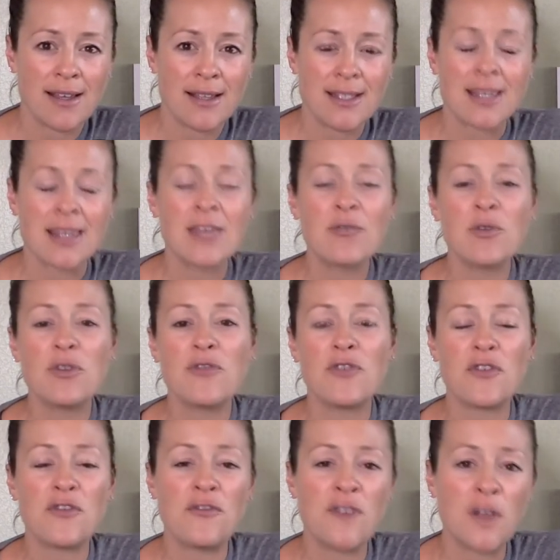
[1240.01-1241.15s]
to live with
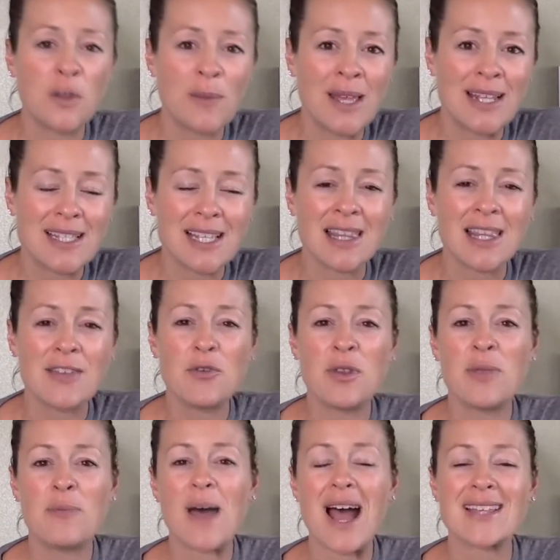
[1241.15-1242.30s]
fulfillment, to live
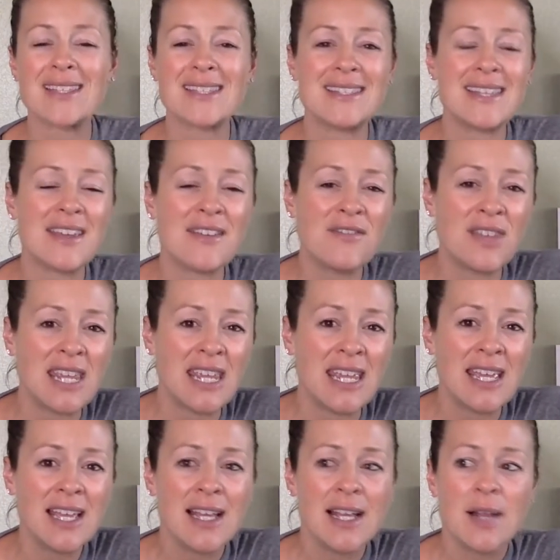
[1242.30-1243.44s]
with
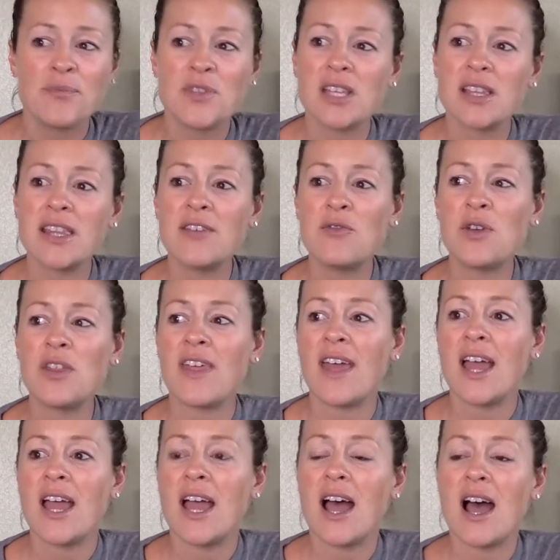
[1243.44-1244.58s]
positivity, to live with
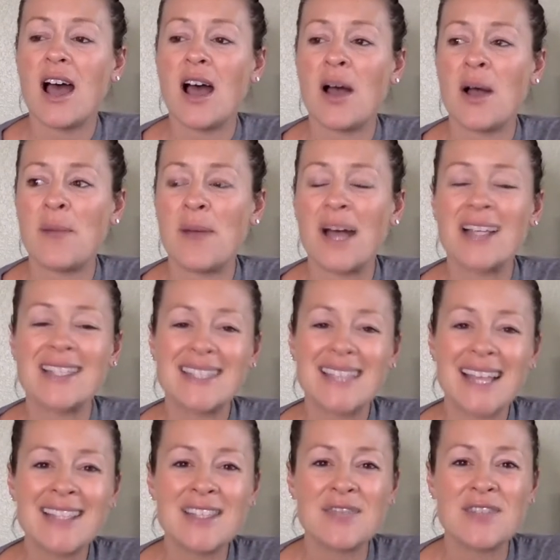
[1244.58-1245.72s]
a
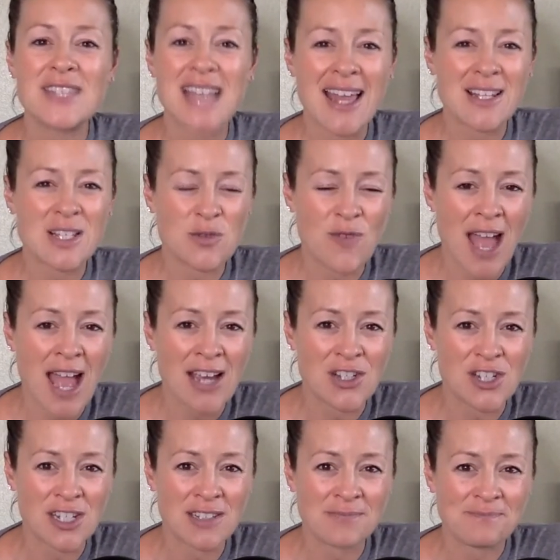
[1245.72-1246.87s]
sense of
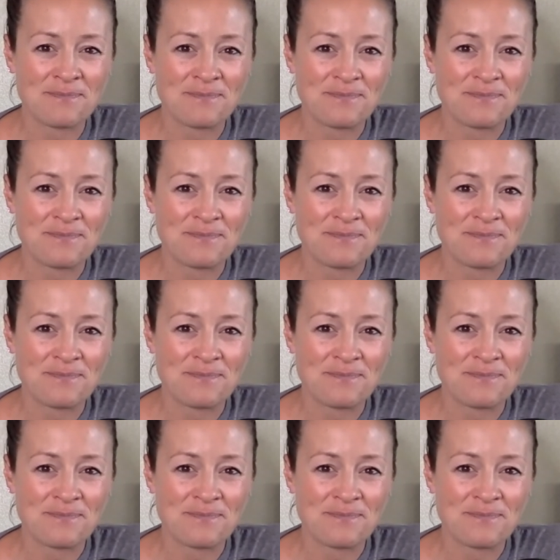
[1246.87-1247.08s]
satisfaction